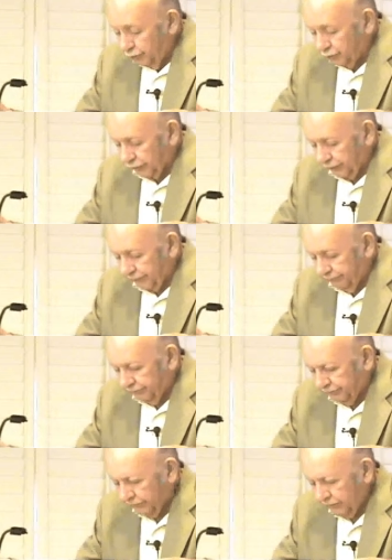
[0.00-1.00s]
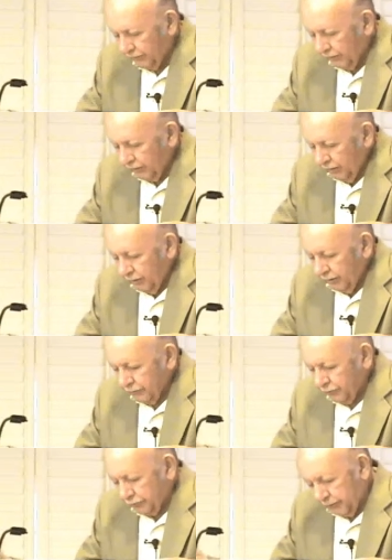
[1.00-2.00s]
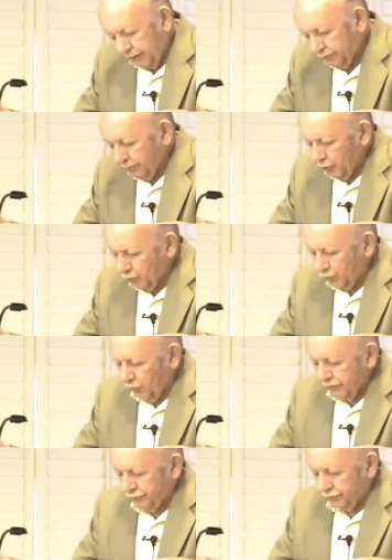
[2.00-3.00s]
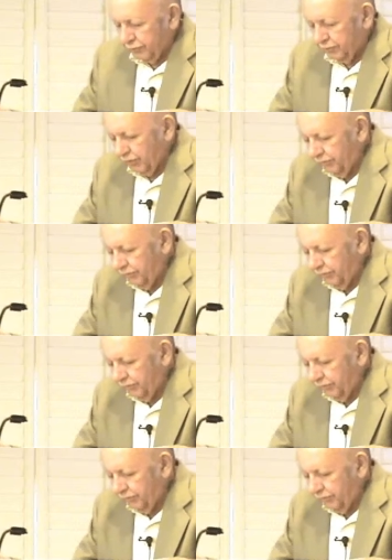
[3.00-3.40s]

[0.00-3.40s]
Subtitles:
utero. So that's more questionable.